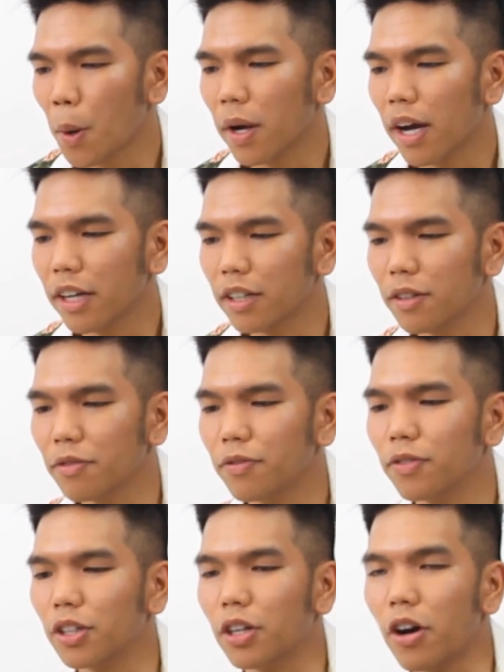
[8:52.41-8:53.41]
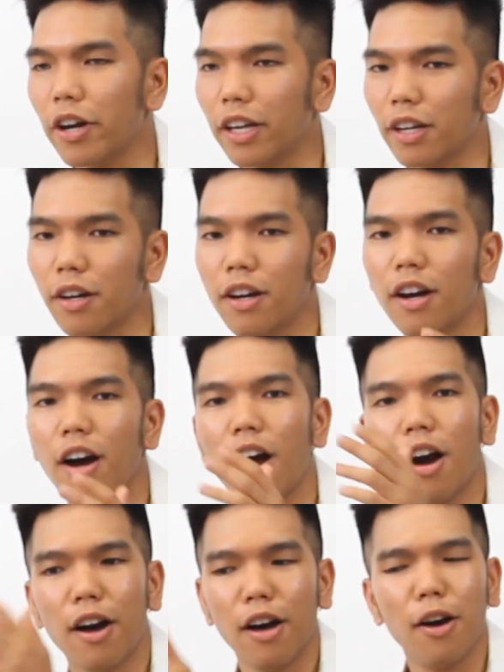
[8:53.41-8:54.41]
kind of going
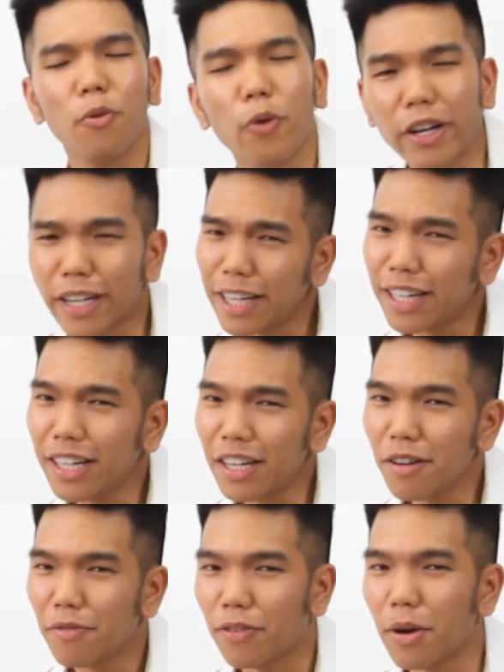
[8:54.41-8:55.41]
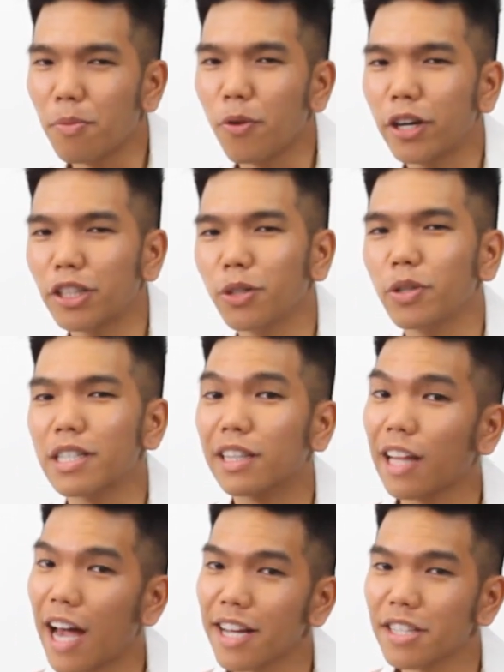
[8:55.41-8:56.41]
a 180 from where she was
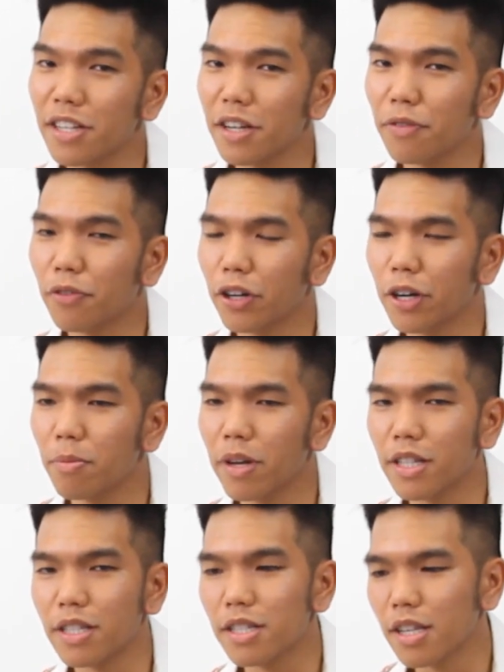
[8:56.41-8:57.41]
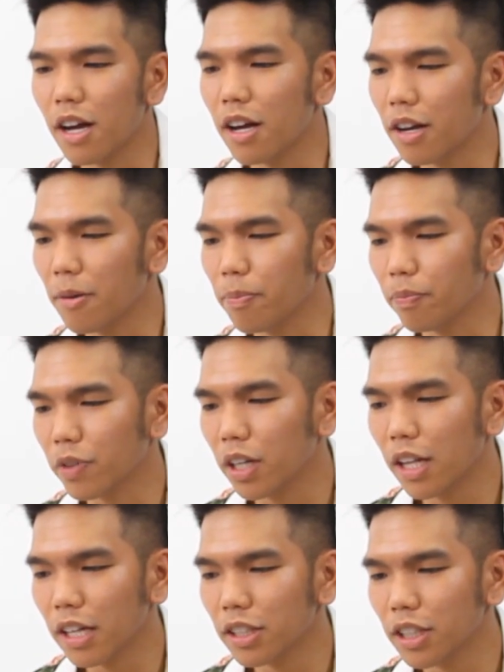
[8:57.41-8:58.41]
last year for her men's
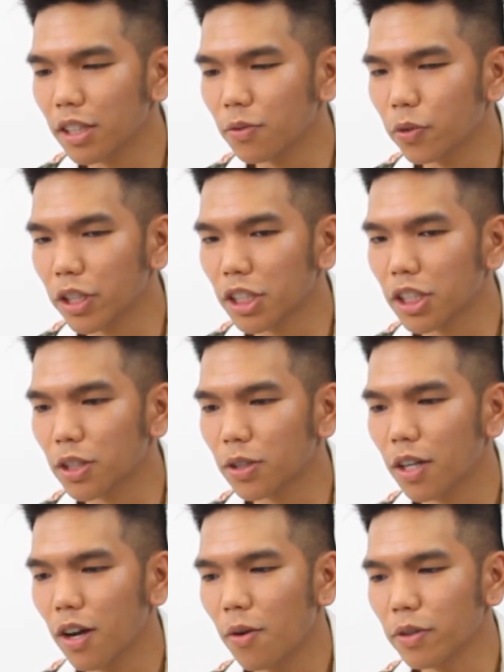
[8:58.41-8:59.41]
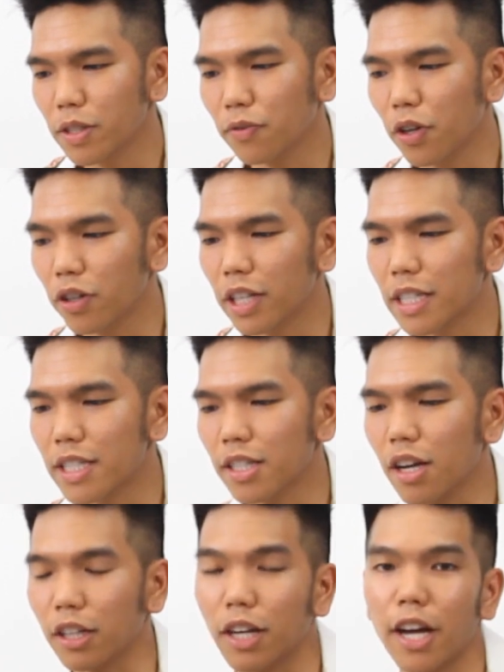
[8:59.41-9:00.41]
collection, which was focused
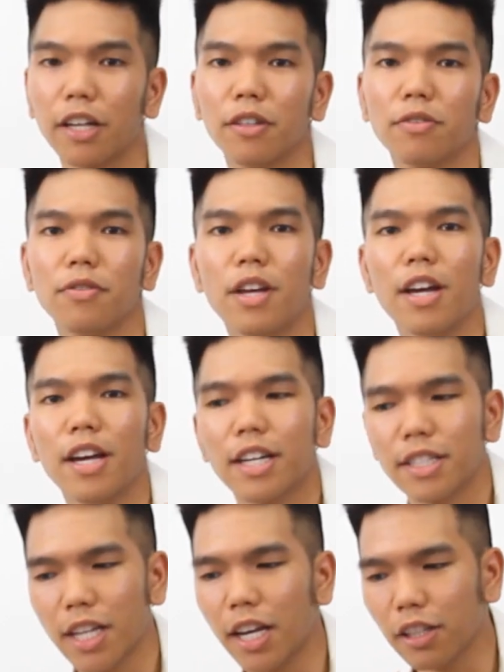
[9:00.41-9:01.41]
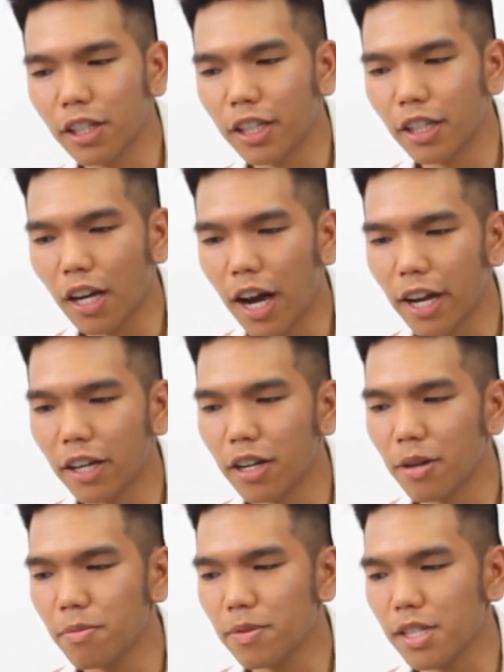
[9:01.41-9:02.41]
on kind of tailored
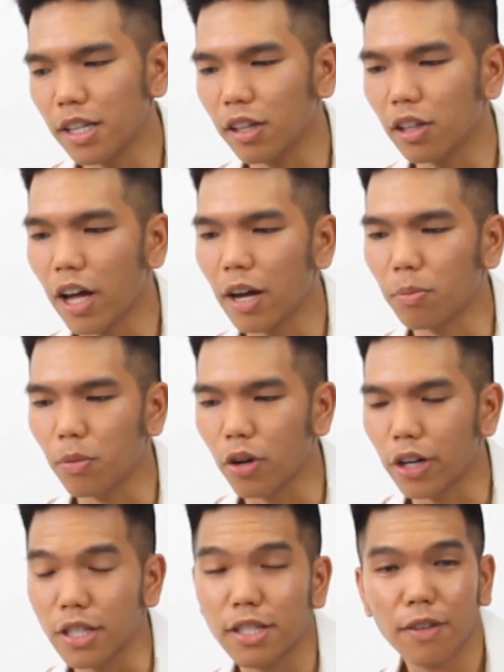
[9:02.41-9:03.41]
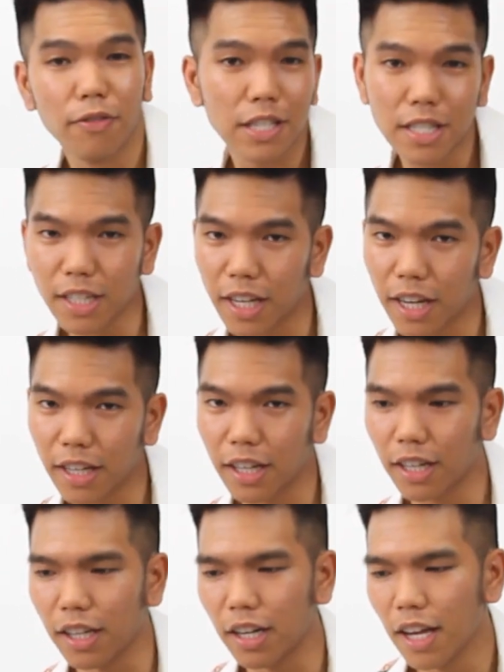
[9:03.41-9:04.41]
items and a lot more
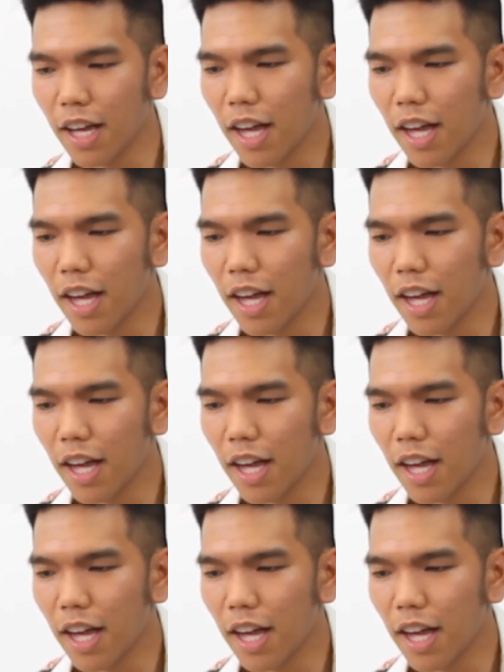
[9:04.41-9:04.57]
sophisticated